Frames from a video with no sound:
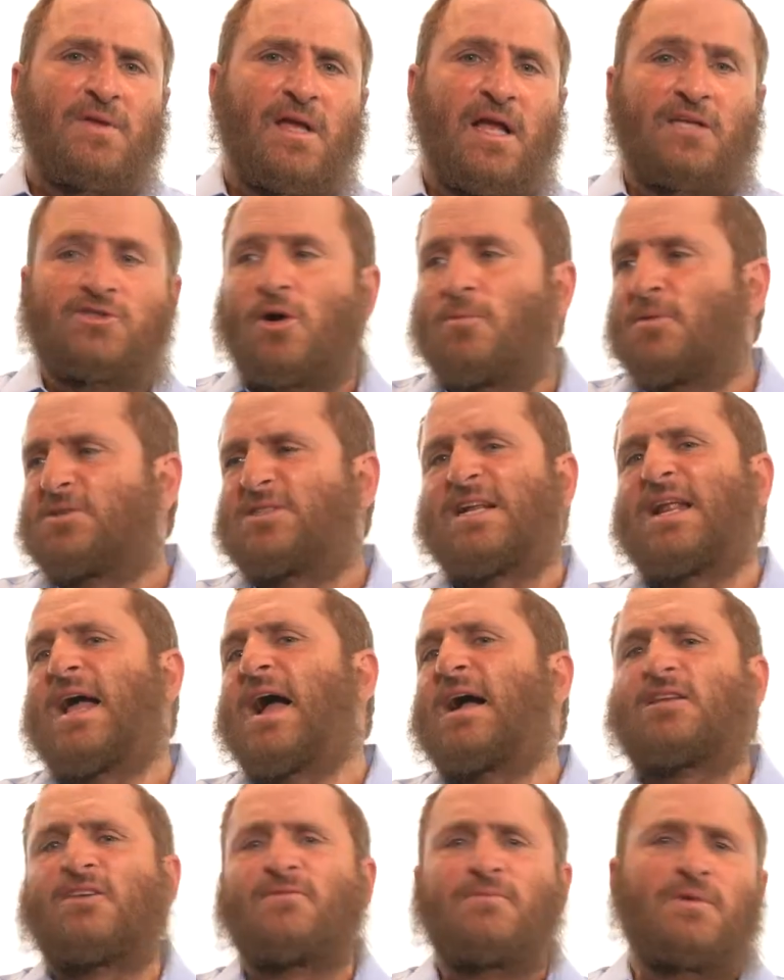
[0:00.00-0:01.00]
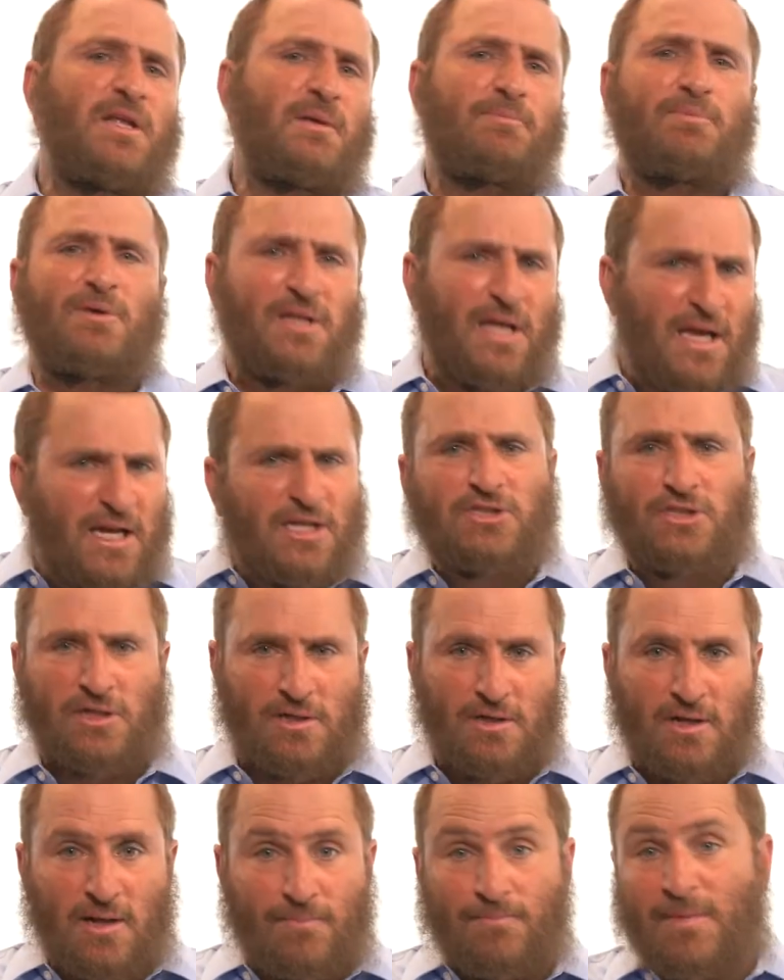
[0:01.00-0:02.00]
It's almost an act of manipulation.
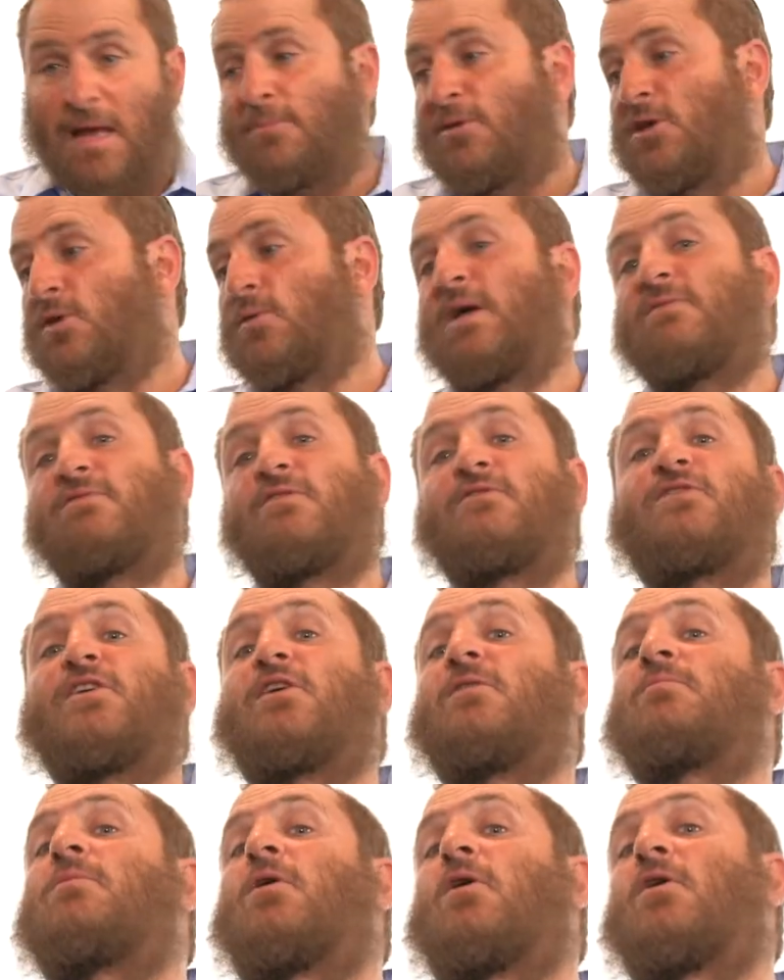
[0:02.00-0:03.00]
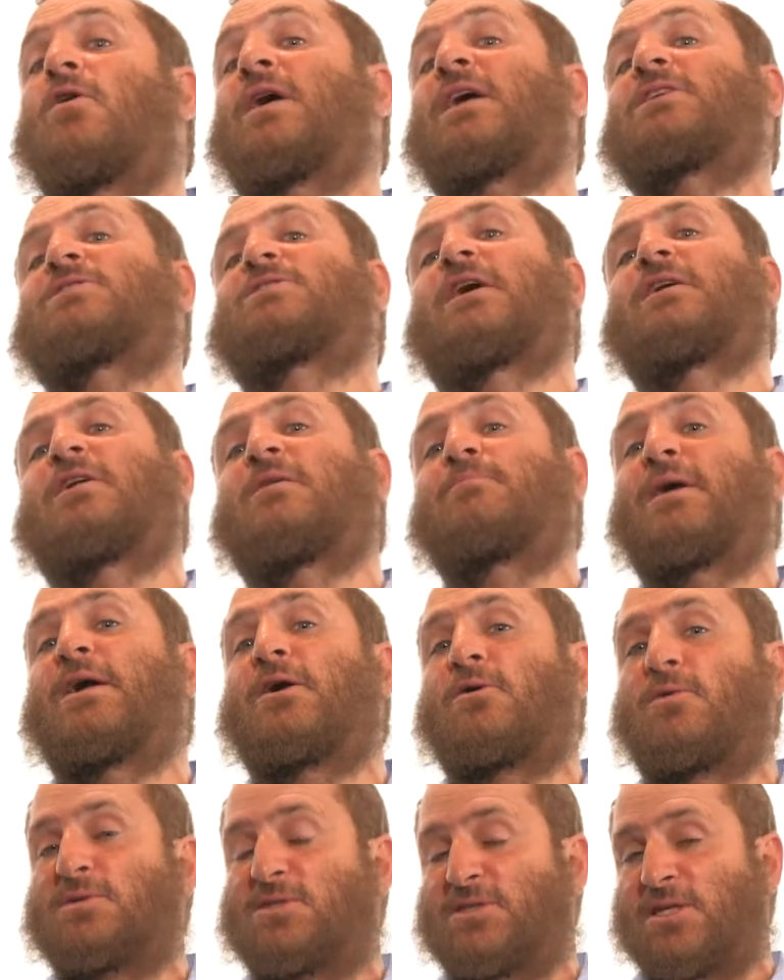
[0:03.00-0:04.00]
Maybe you even feel more excited by
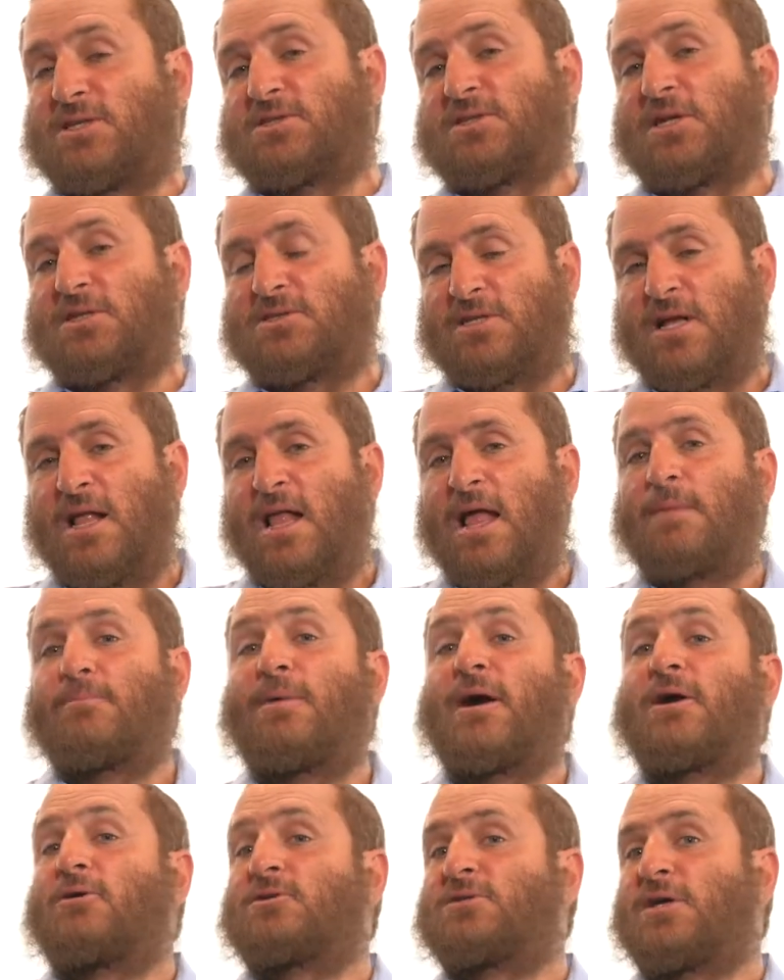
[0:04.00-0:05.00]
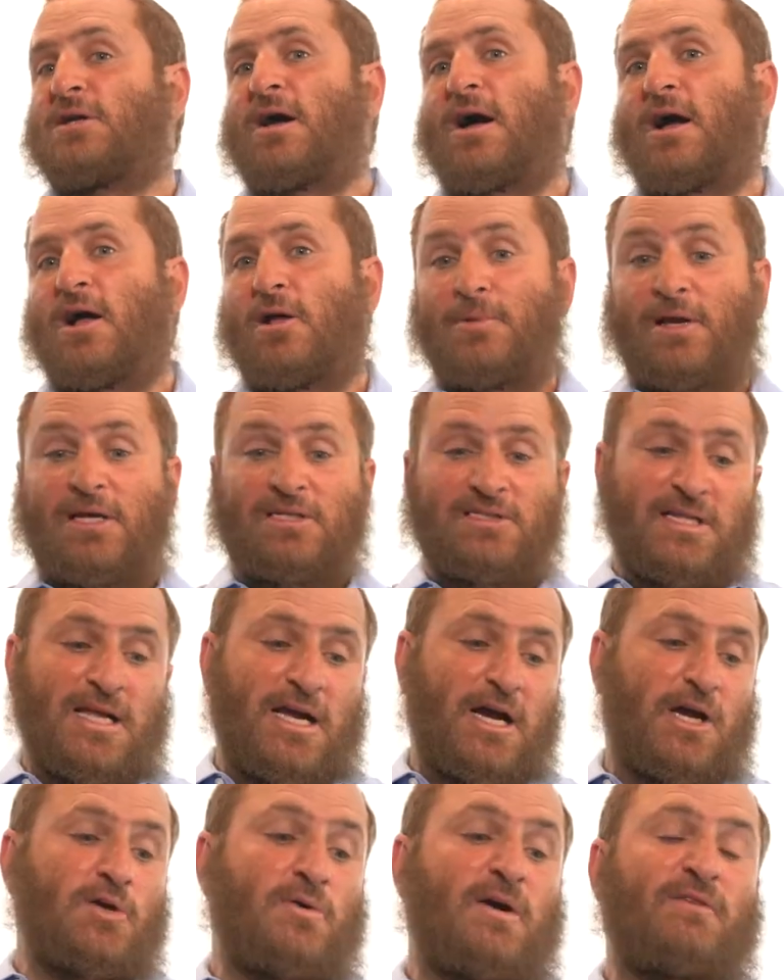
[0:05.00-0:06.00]
her resistance and by her denial because
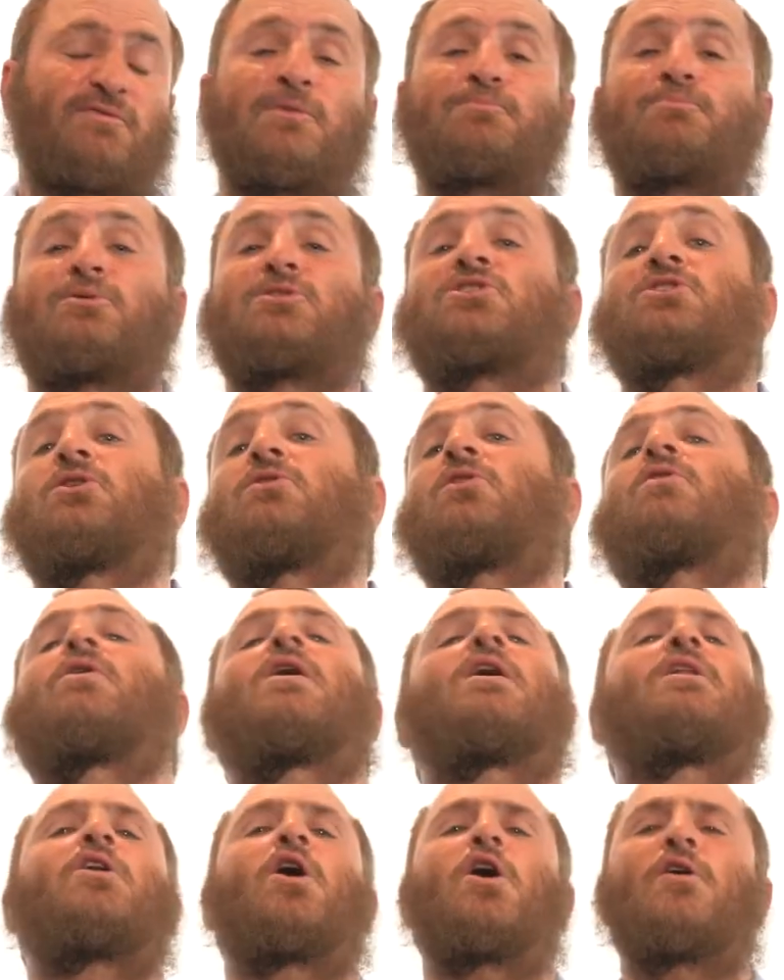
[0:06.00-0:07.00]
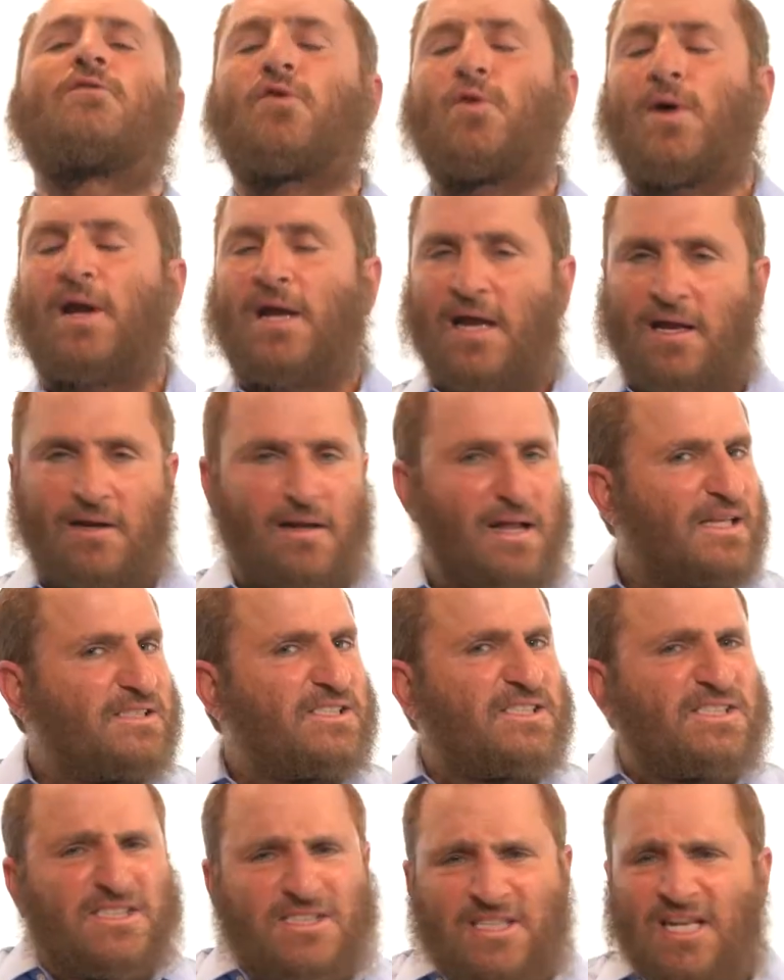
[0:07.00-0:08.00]
now you have to pursue her all over again.
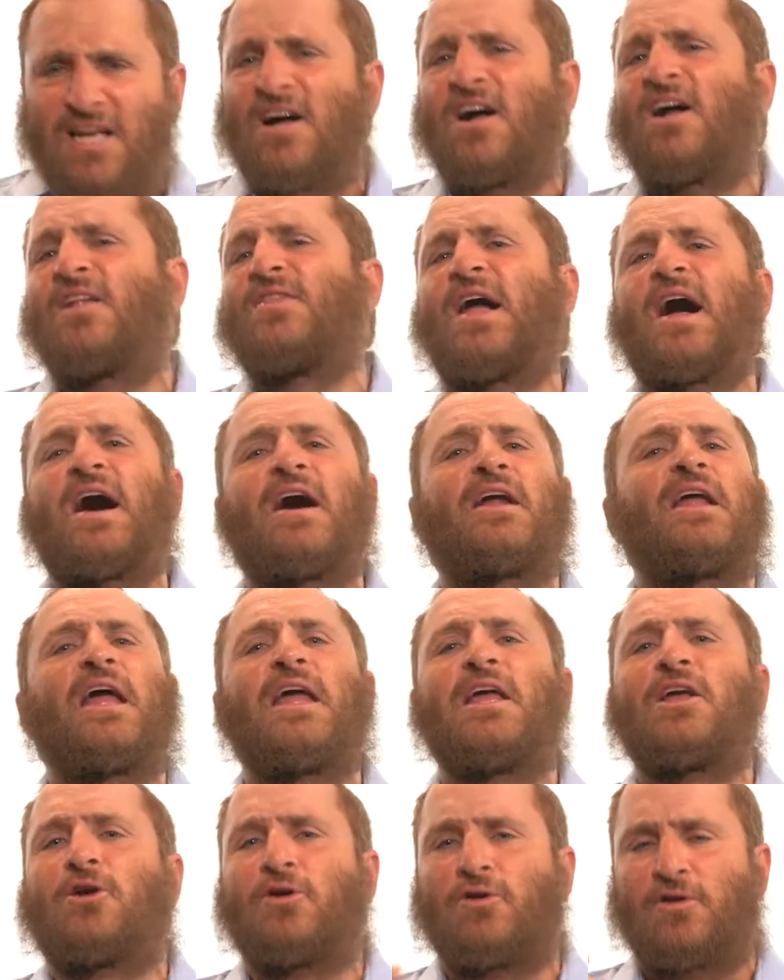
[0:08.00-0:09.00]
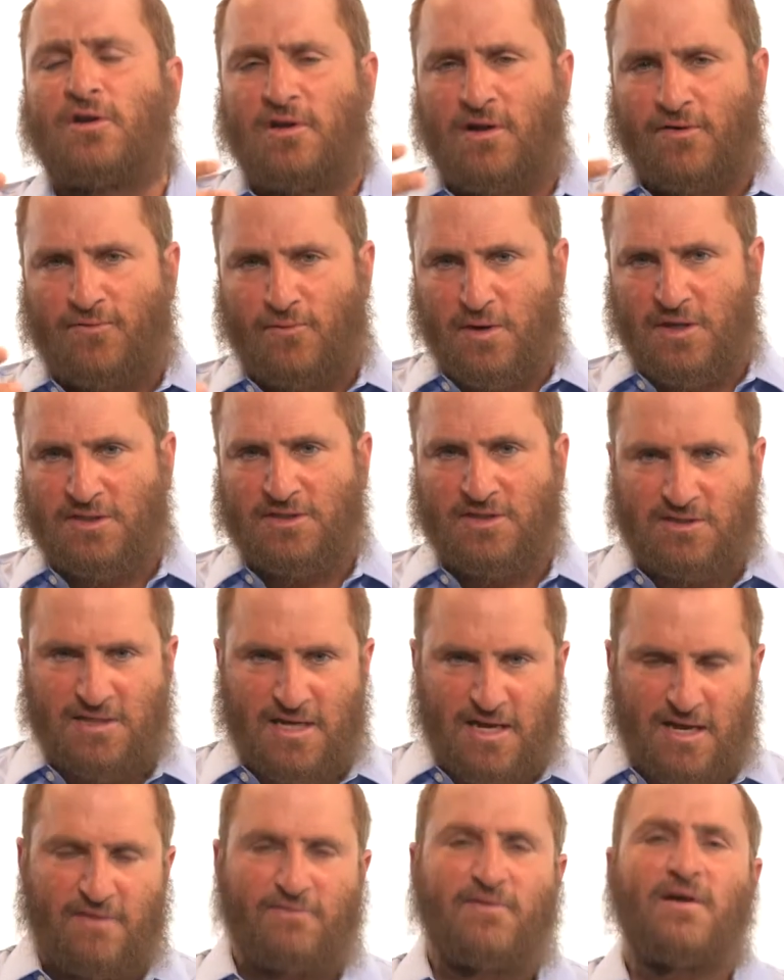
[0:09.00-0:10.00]
Still not a good enough reason to
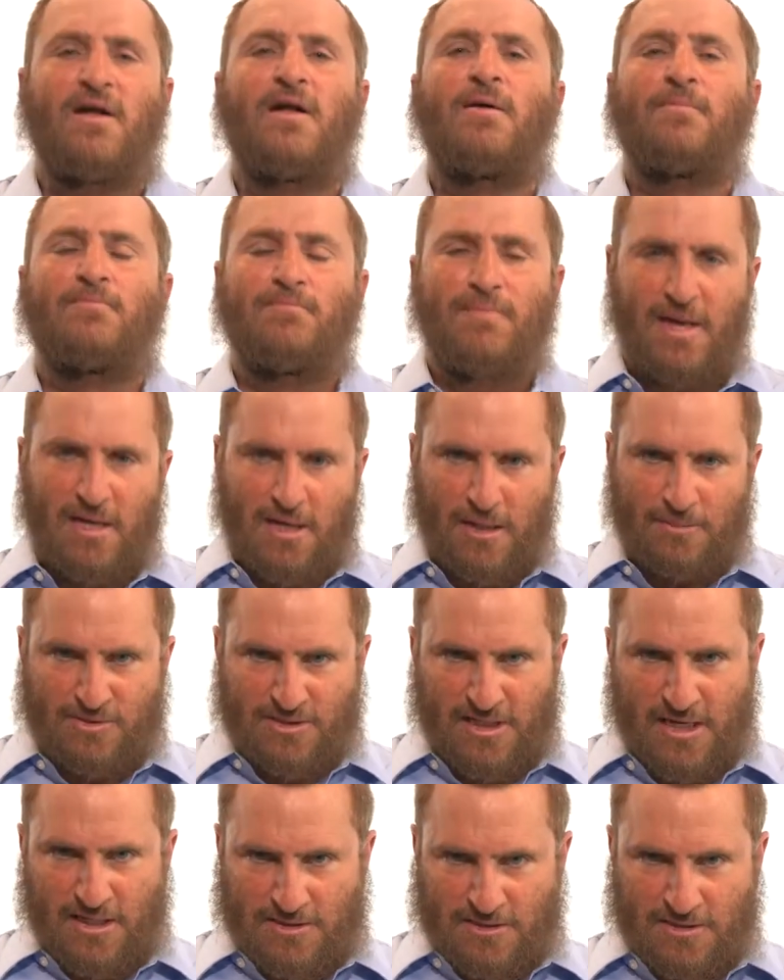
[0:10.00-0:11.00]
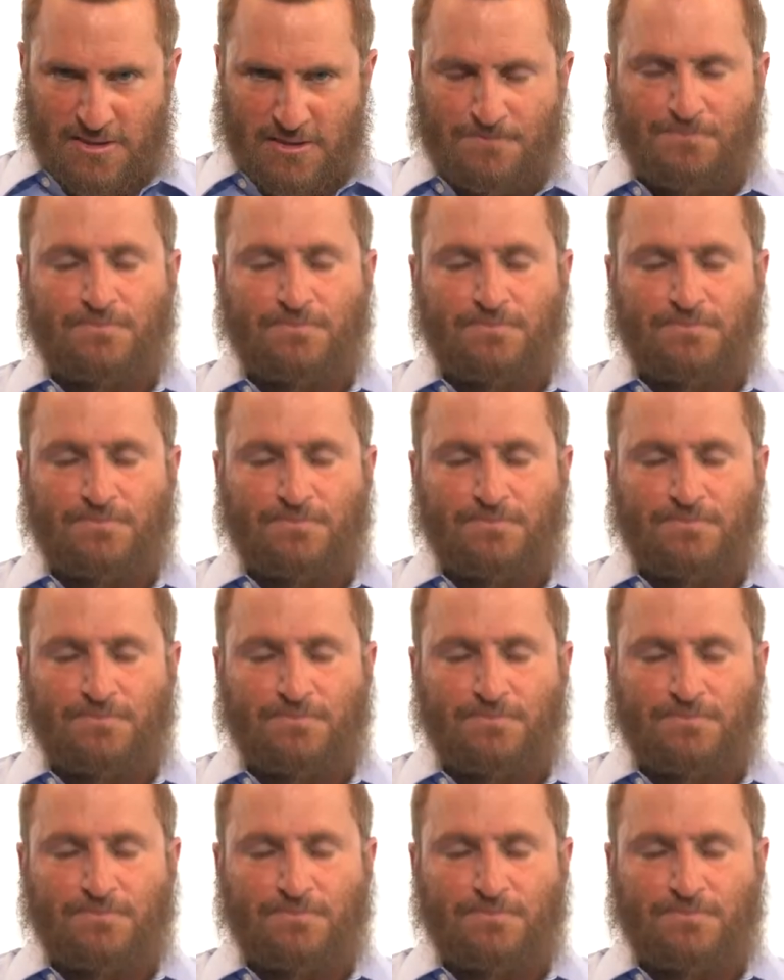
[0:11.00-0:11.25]
have make-up sex.